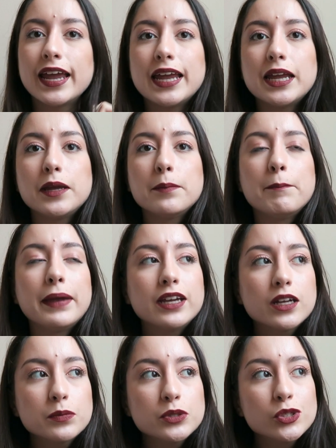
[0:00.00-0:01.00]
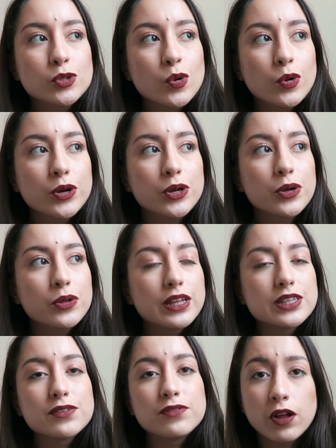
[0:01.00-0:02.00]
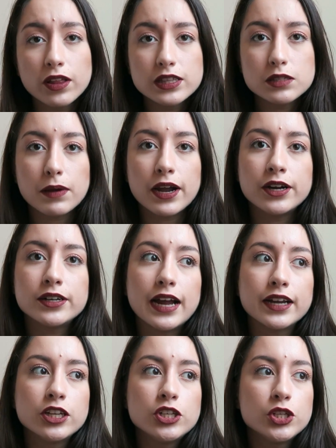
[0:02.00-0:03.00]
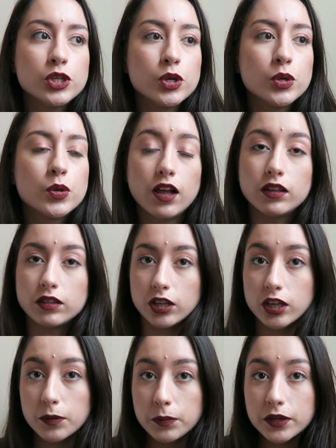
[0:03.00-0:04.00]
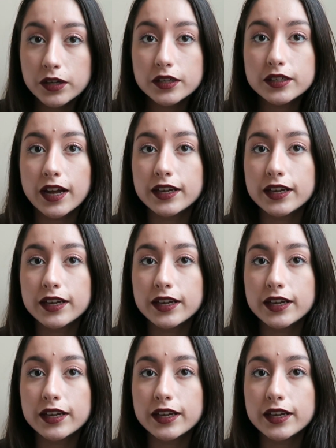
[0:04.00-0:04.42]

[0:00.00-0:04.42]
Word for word: a makeup tutorial that's fall inspired i can do a lookbook